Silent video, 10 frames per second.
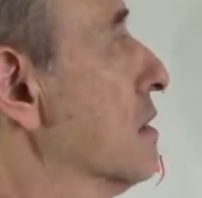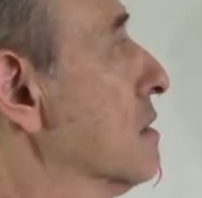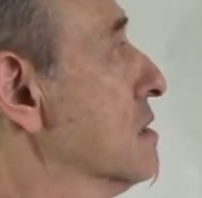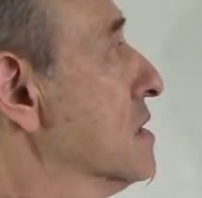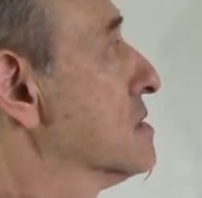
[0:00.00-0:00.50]

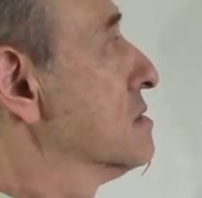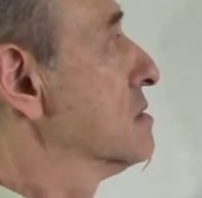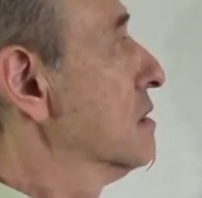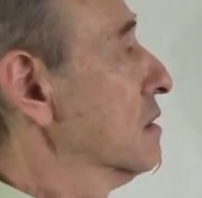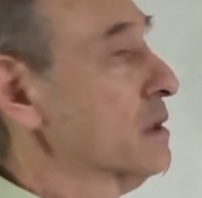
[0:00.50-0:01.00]
this
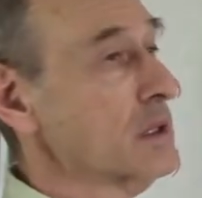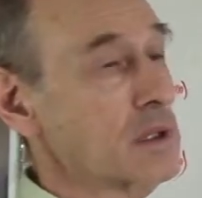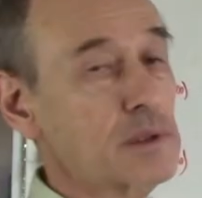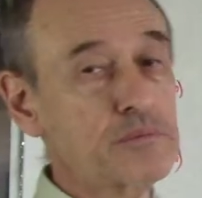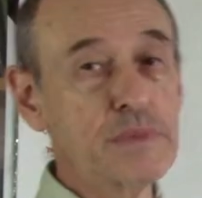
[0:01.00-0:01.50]

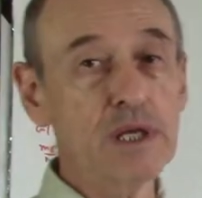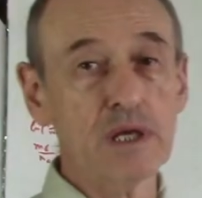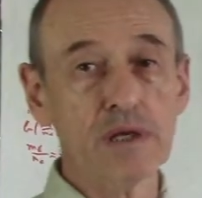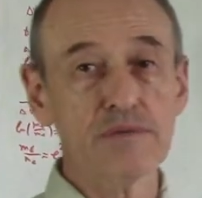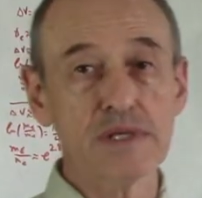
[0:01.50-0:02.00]
uh,
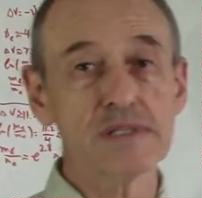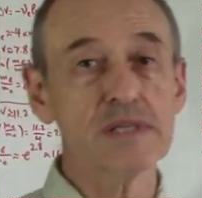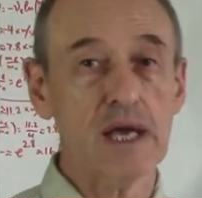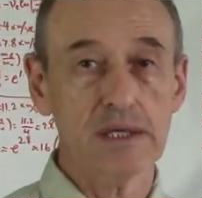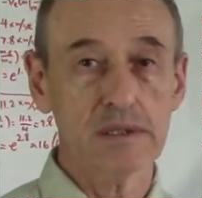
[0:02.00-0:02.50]
meaning of this
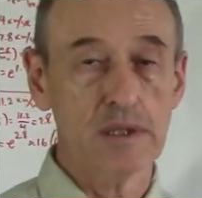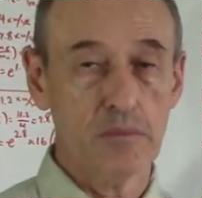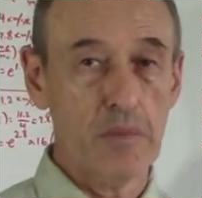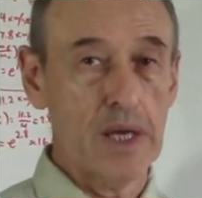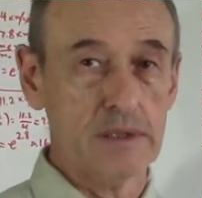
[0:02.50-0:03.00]
sign
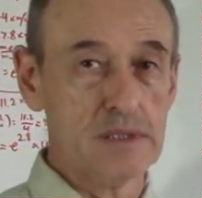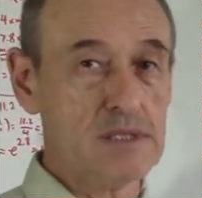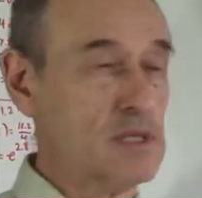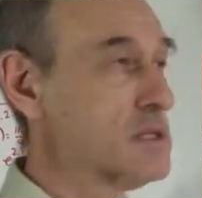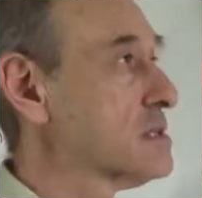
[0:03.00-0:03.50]
minus
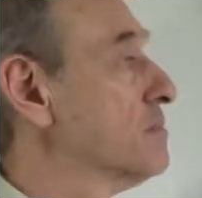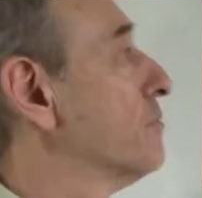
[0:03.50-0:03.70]
is.